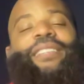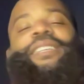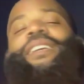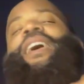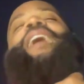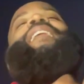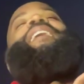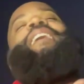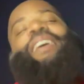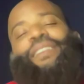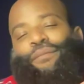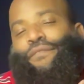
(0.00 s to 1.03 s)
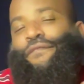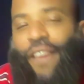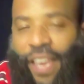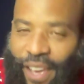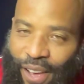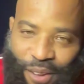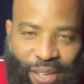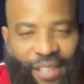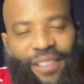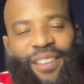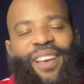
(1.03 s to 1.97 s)
She got hit and fell,
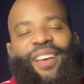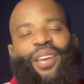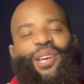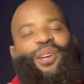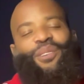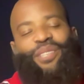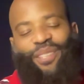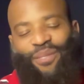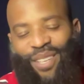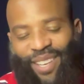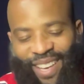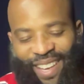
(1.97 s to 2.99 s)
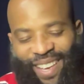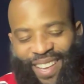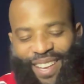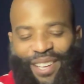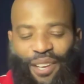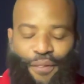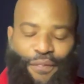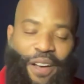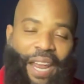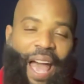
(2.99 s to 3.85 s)
and it looked funny.